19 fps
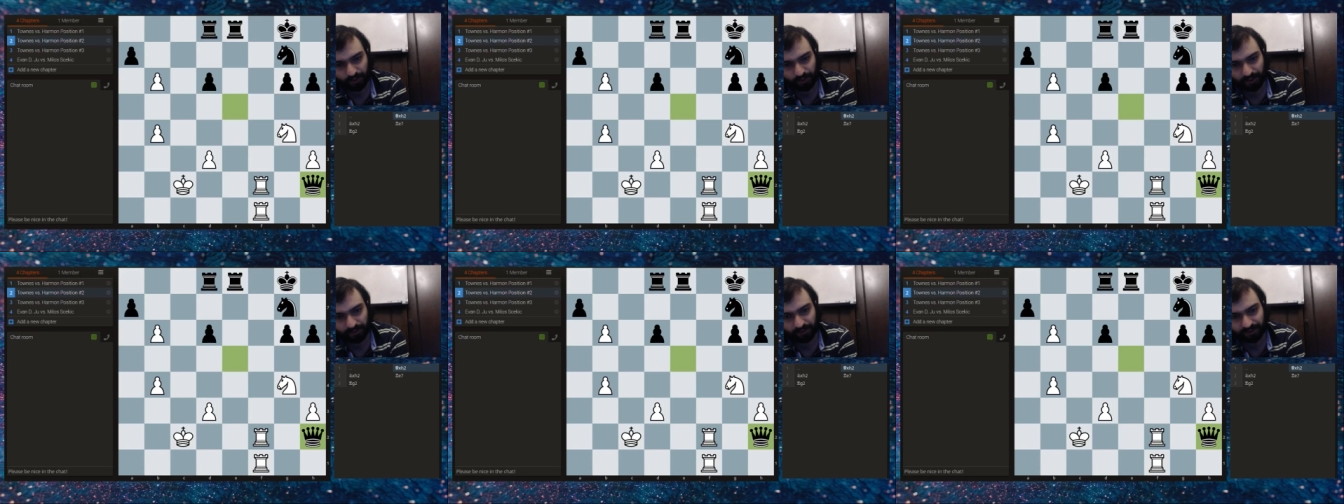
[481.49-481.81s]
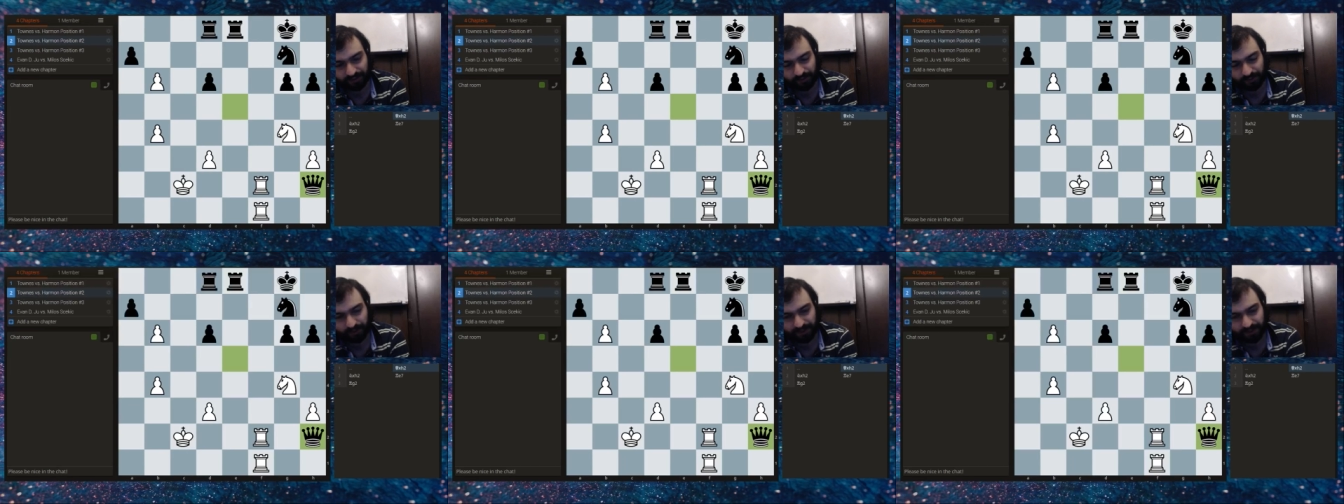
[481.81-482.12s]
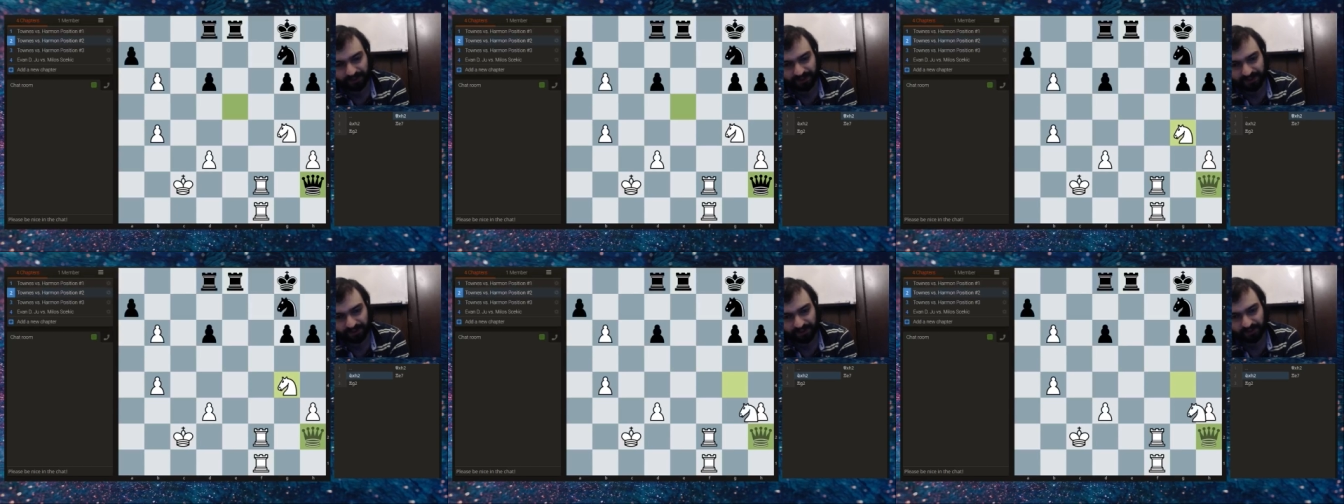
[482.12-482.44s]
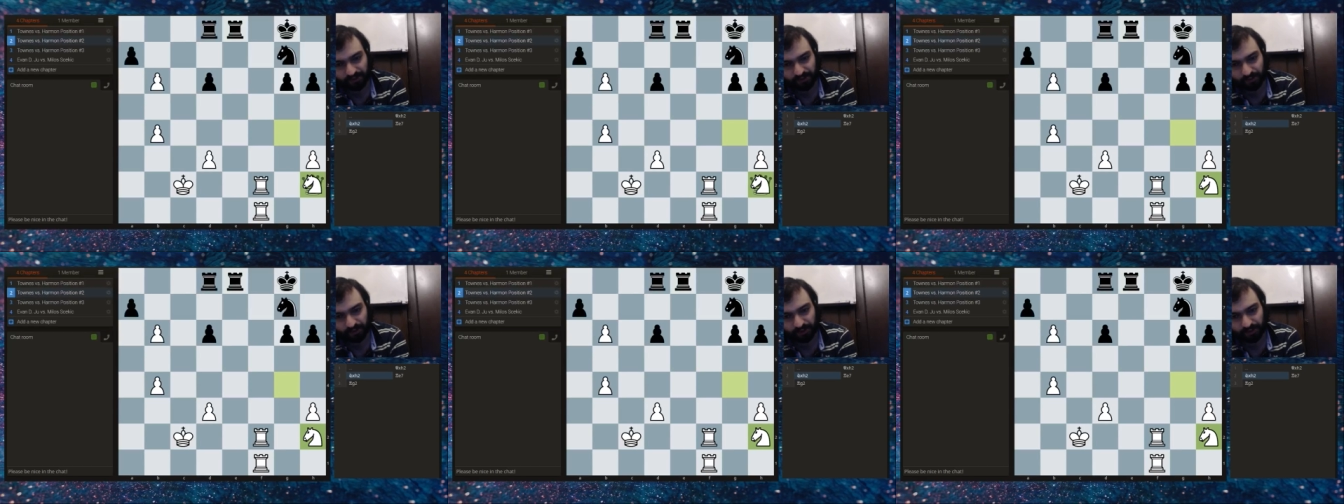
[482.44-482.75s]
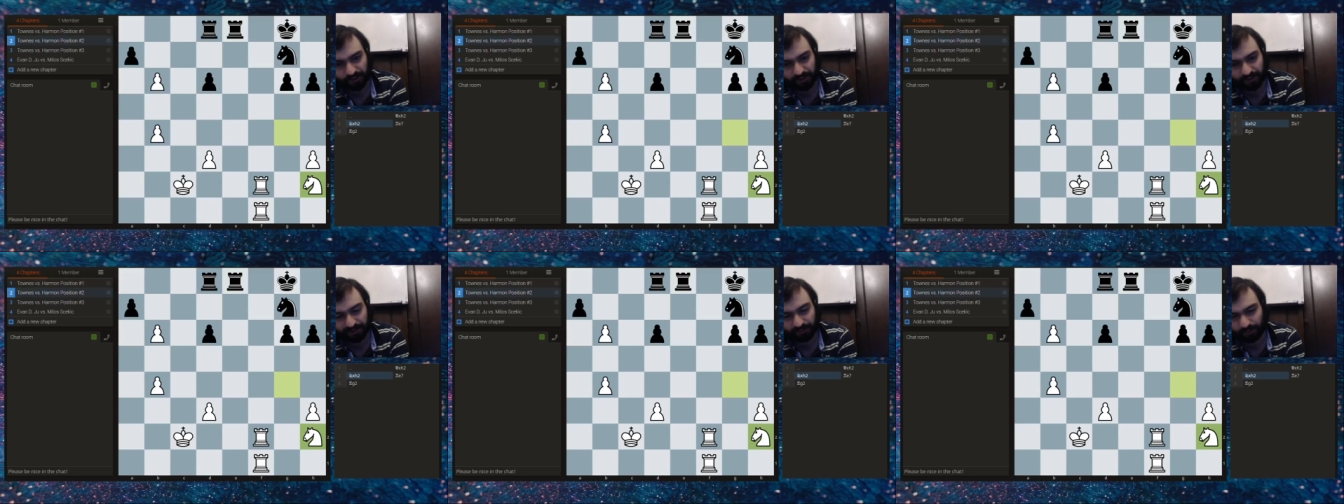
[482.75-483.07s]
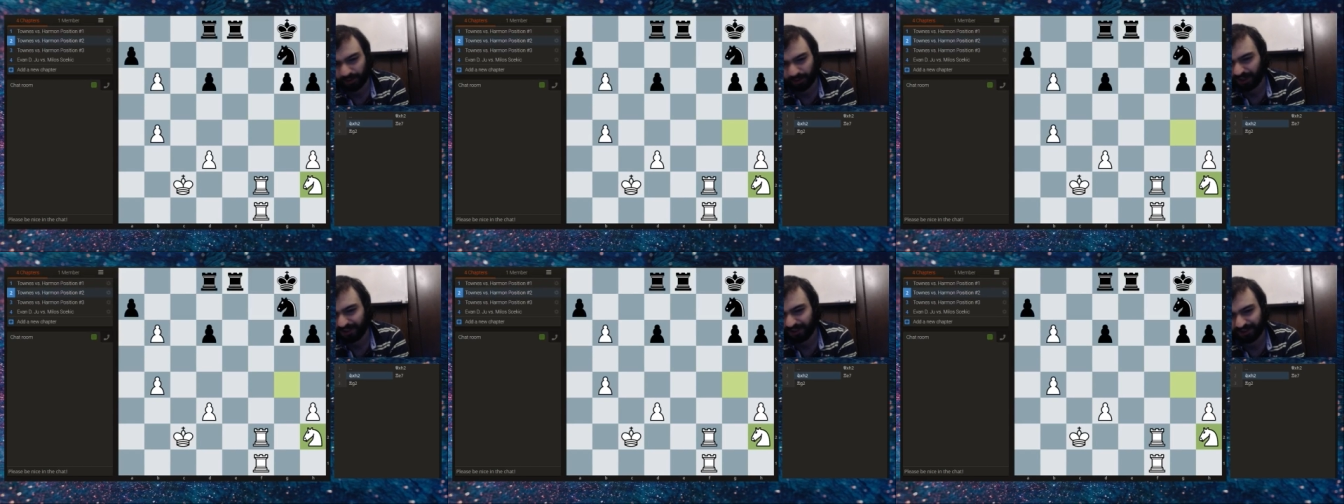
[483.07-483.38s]
Why would queen takes h2 occur, and
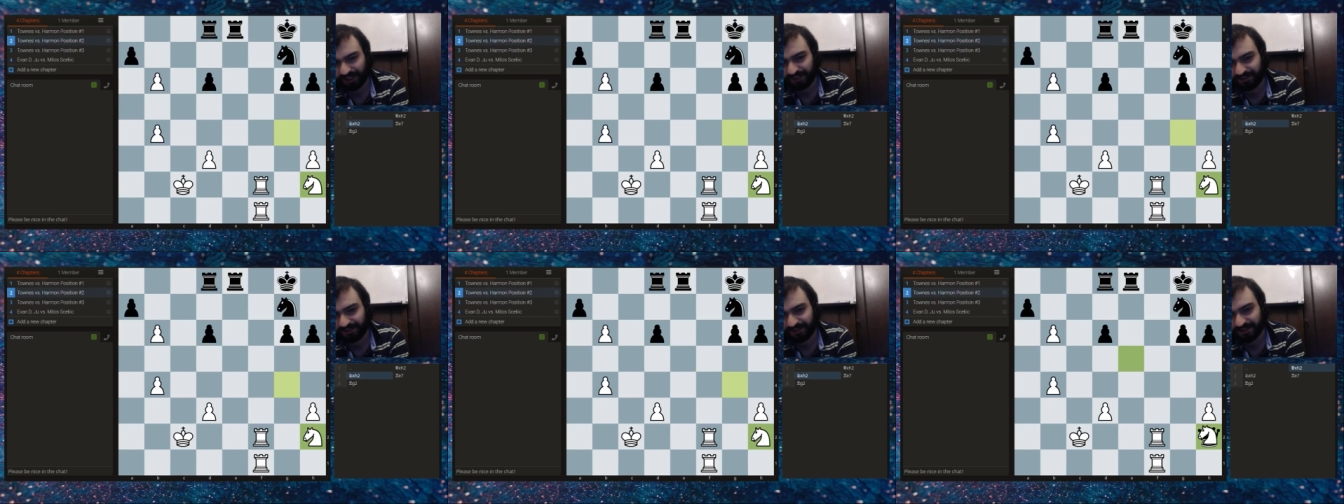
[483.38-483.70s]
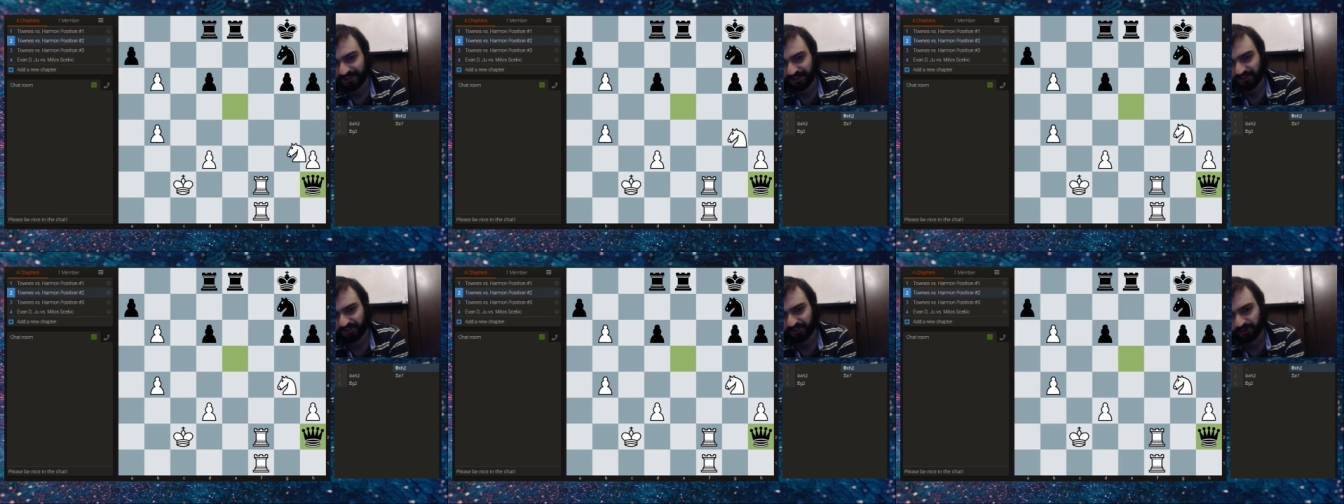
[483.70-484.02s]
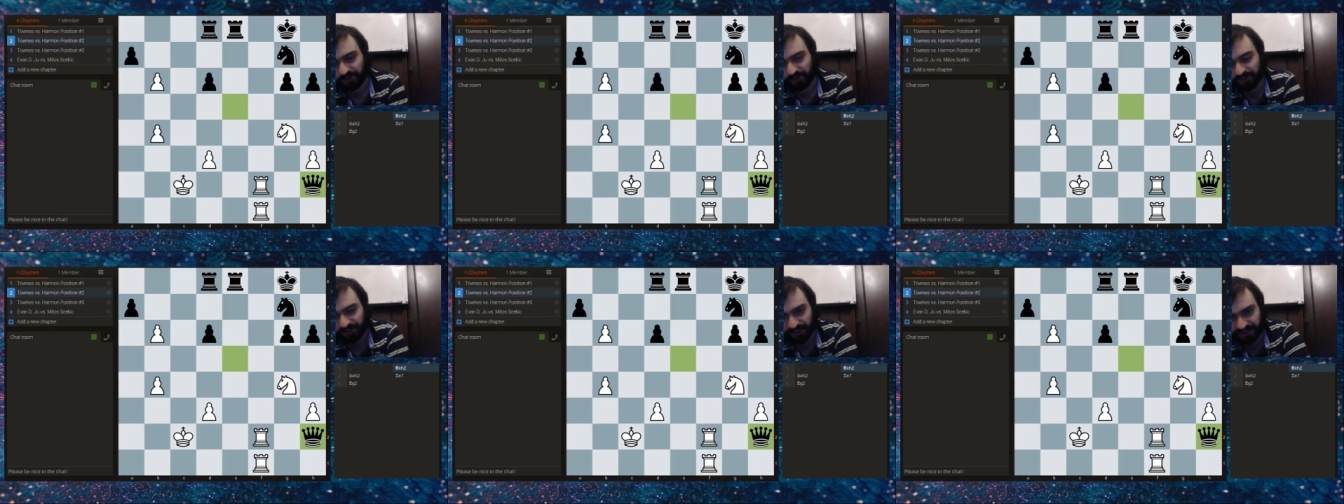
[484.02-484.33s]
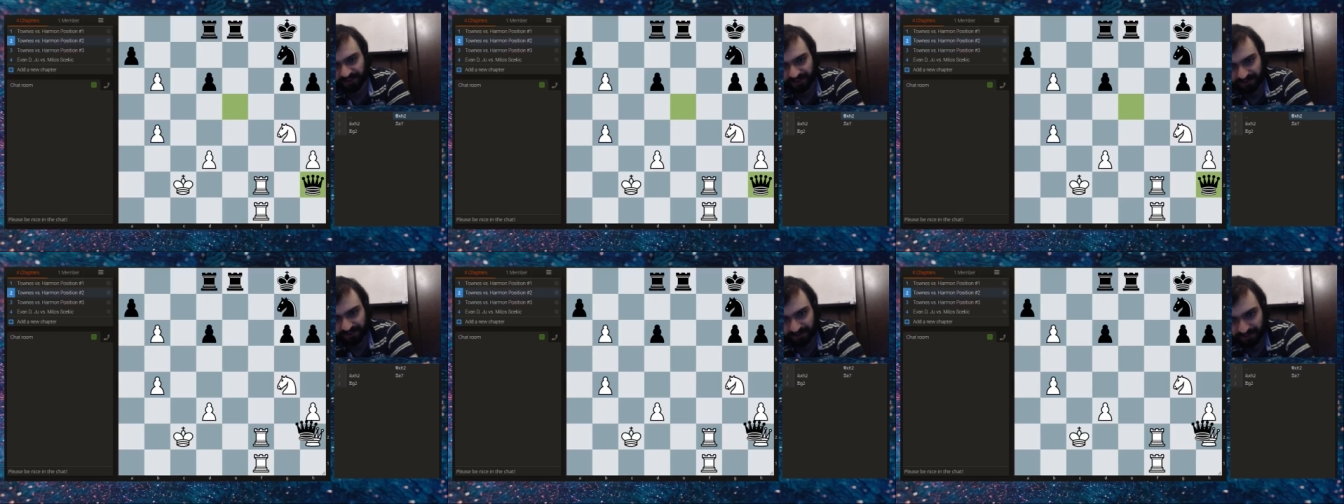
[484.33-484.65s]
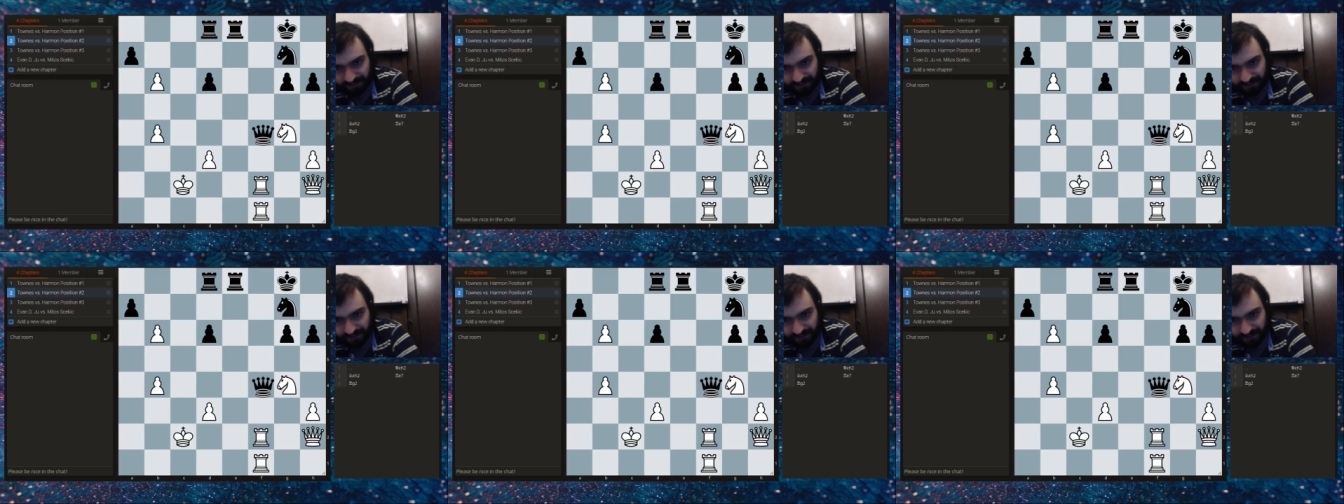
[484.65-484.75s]
knight takes h2 is just